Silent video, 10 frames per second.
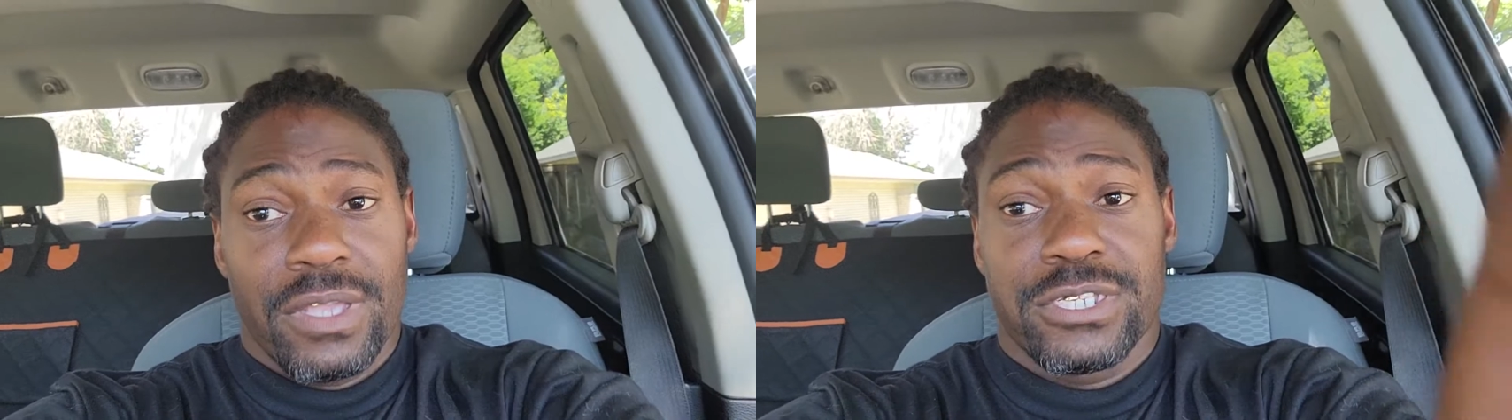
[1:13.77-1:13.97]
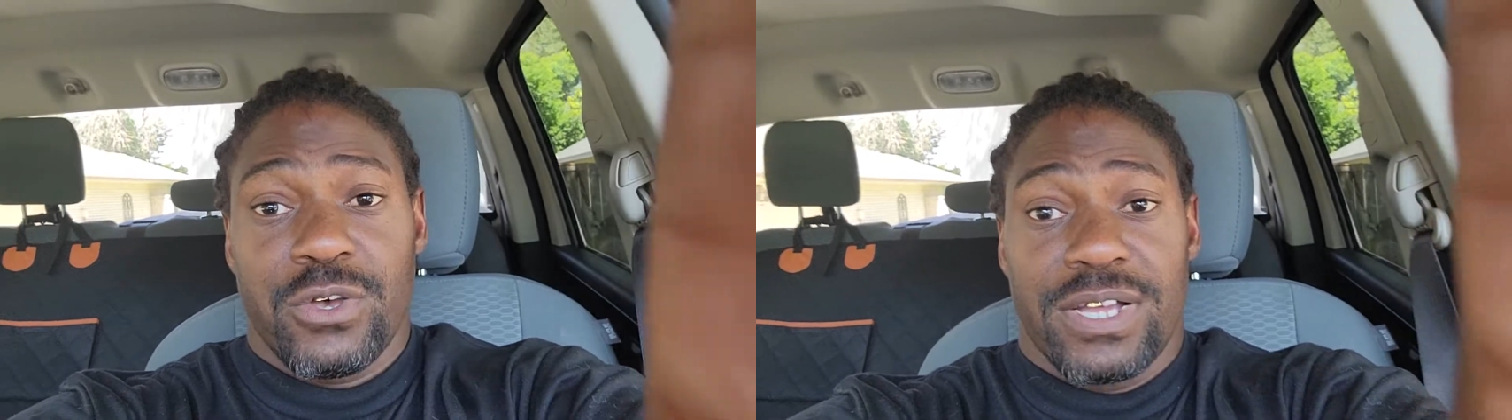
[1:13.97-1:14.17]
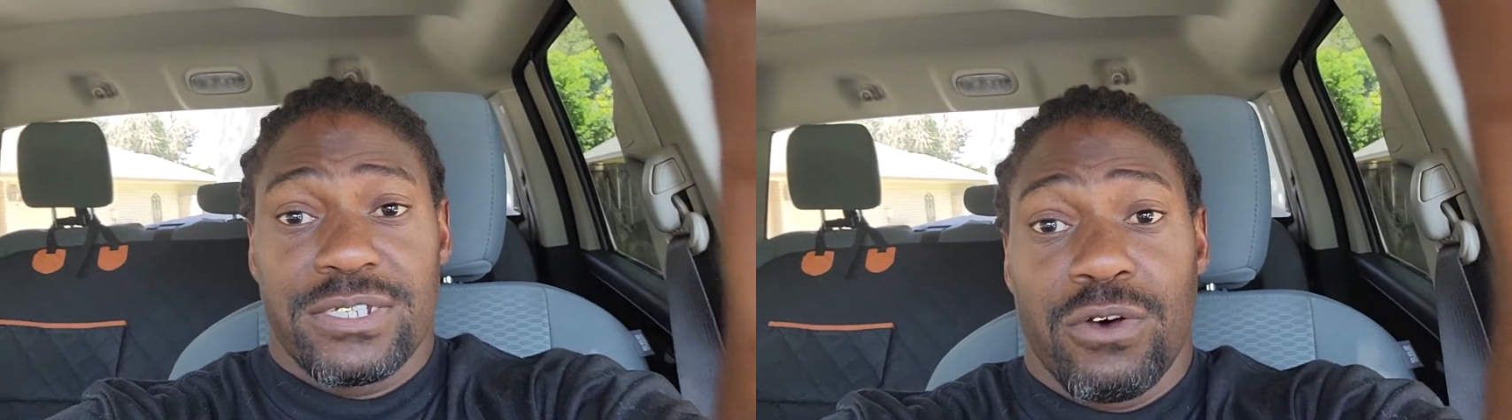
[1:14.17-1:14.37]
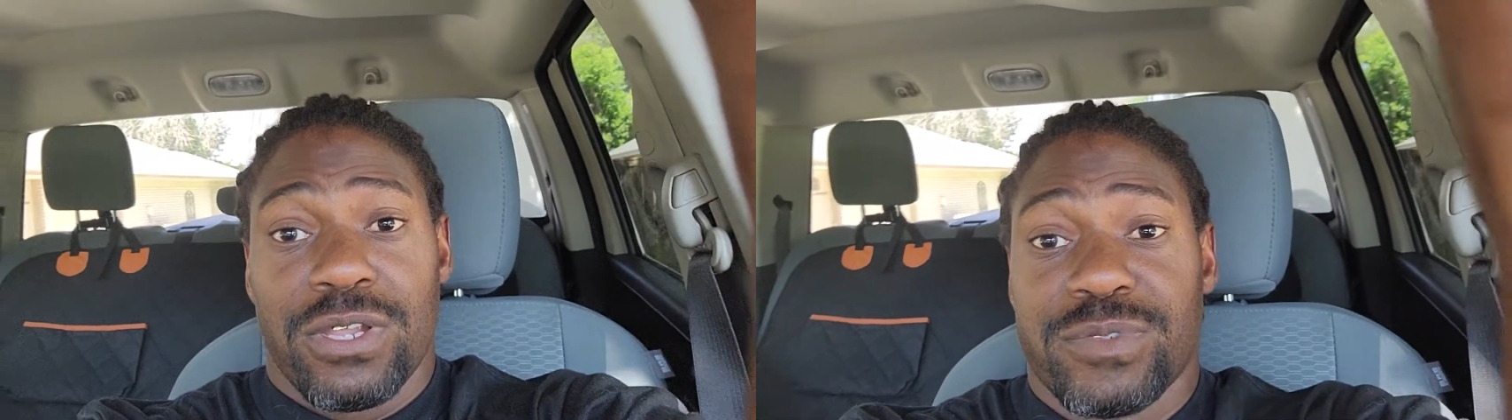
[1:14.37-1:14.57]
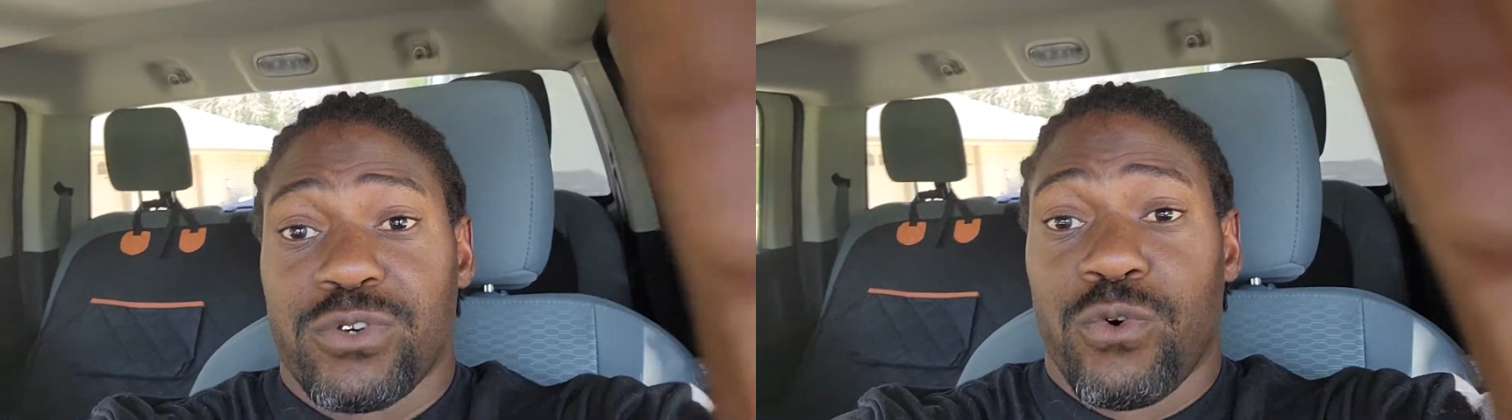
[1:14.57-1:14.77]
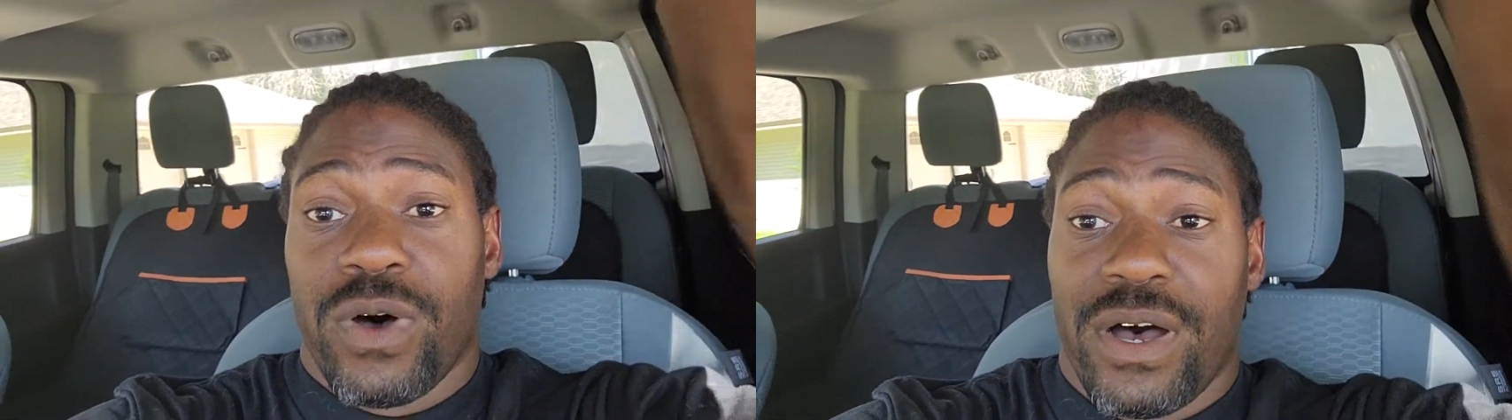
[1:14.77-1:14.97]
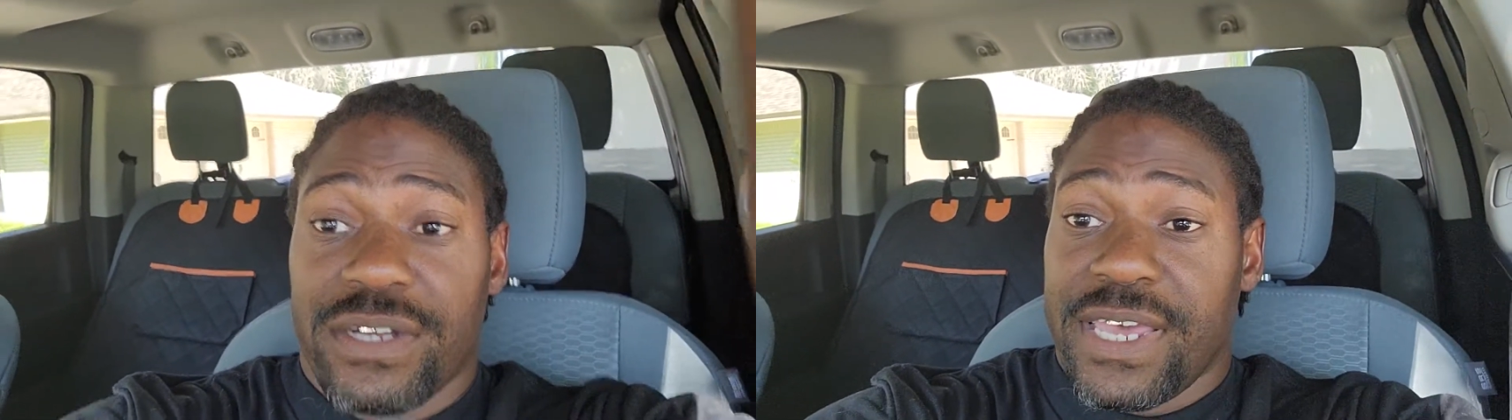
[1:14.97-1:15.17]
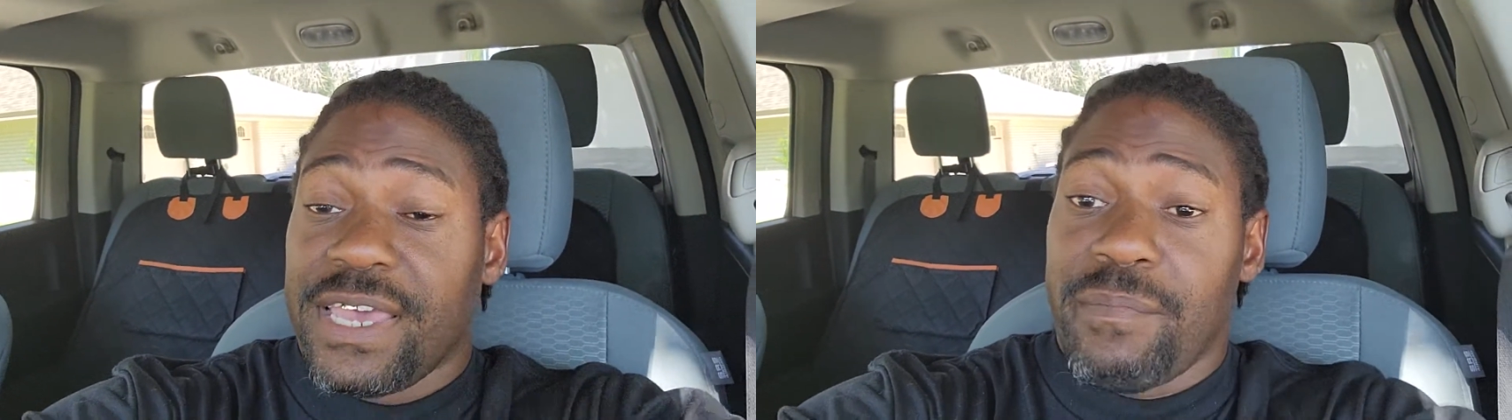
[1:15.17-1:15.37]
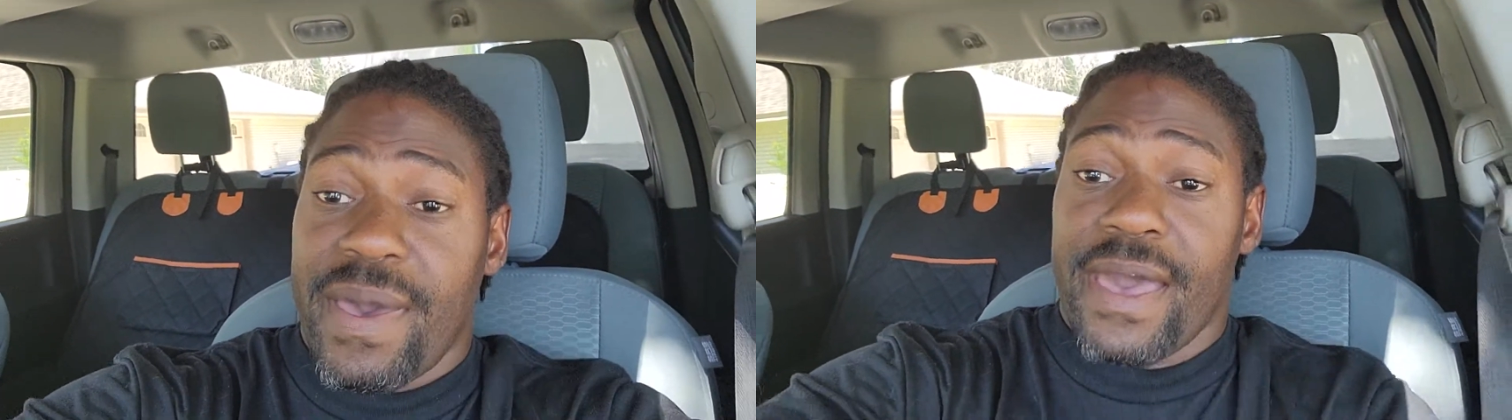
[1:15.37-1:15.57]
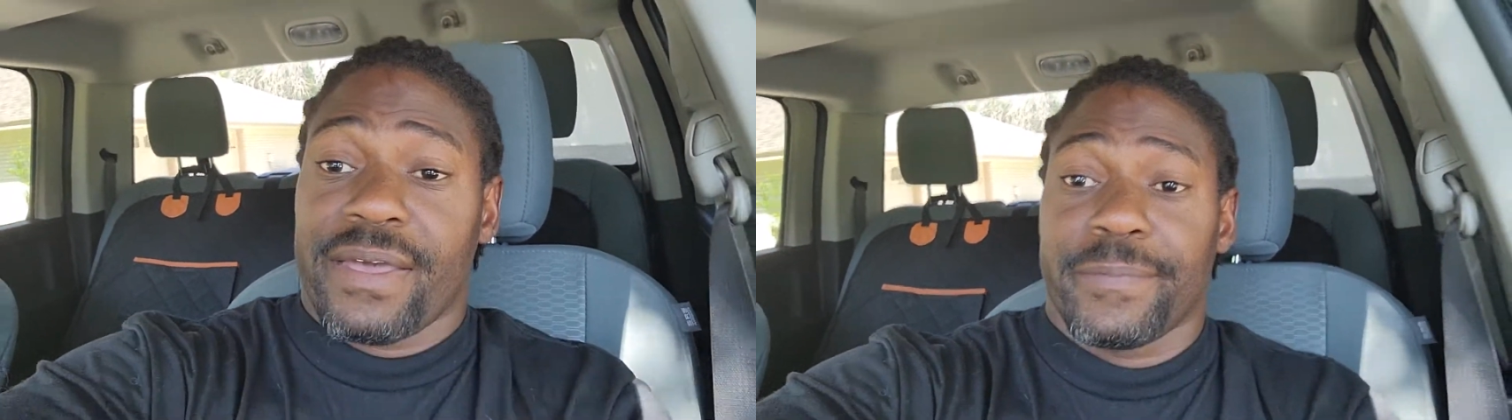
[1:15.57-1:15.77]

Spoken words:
So I told them to take it back.